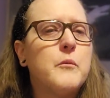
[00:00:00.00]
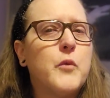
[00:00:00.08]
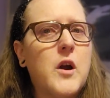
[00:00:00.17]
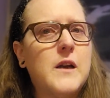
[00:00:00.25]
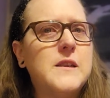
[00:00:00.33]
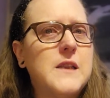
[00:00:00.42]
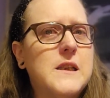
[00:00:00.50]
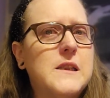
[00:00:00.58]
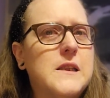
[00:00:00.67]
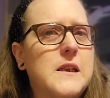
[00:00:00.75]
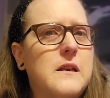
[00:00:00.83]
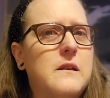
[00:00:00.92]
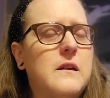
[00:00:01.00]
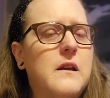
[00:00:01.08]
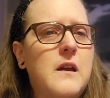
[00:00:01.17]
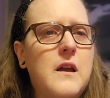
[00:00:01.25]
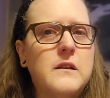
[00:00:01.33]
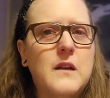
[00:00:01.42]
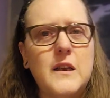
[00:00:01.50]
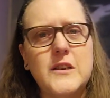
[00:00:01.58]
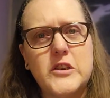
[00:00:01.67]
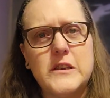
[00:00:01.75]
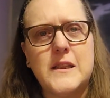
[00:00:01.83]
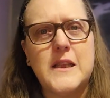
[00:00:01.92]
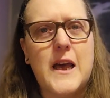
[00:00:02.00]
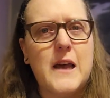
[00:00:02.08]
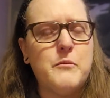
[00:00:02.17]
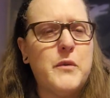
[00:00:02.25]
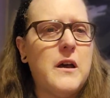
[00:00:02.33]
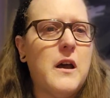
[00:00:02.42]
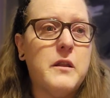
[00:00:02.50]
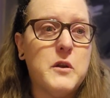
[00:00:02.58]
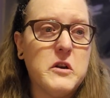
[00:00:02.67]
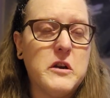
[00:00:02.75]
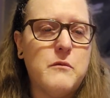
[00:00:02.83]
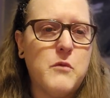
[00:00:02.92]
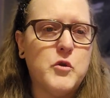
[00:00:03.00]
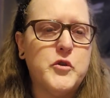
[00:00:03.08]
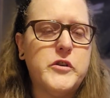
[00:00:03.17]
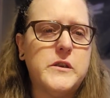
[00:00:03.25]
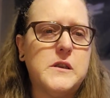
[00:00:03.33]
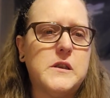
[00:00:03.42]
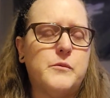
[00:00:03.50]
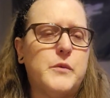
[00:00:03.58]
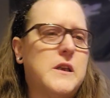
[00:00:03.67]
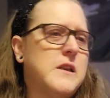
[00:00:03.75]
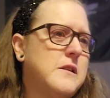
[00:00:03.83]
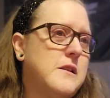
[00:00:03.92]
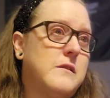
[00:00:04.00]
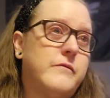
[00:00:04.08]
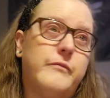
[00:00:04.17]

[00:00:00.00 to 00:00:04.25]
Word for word: processing not just that, but other emotions because